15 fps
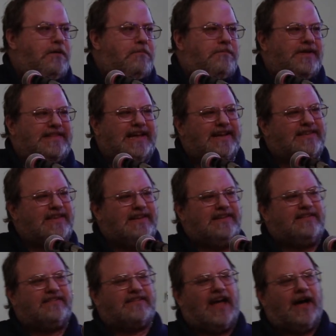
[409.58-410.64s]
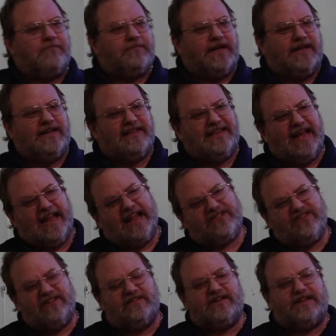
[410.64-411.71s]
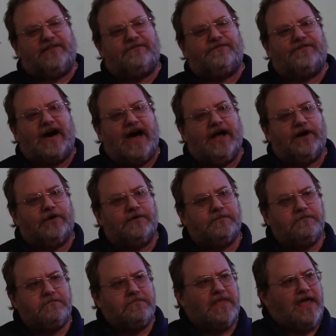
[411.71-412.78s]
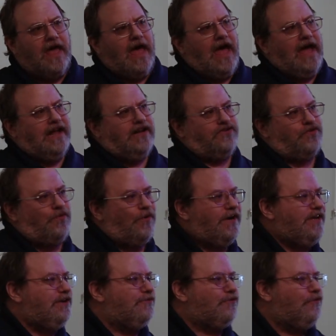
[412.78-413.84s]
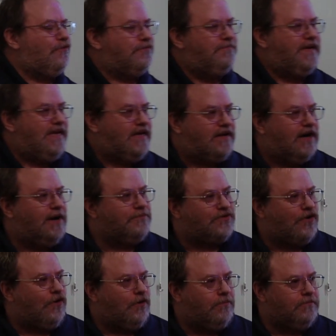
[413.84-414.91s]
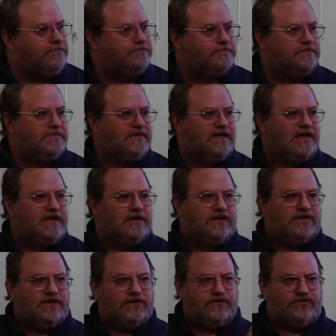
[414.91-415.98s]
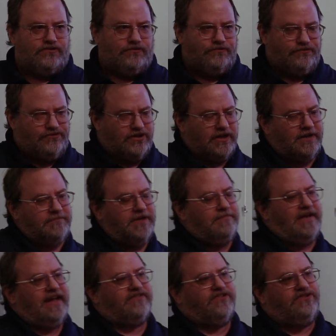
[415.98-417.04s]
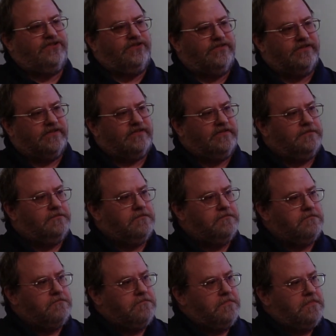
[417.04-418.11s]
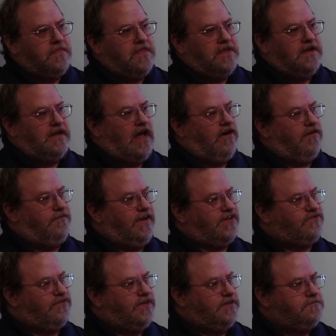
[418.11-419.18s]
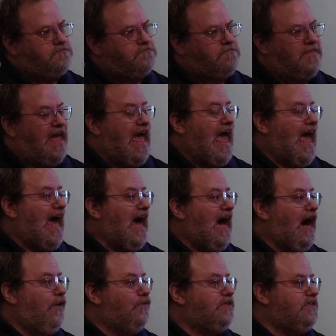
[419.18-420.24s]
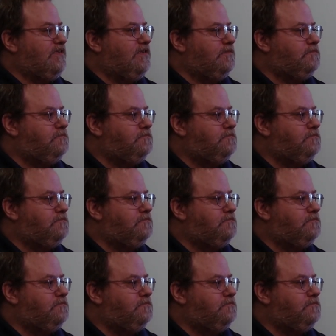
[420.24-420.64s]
But that didn't stop me. That actually lit a fire. The 20-year-old me comes home to Chicopee, Massachusetts. Now a veteran, outed,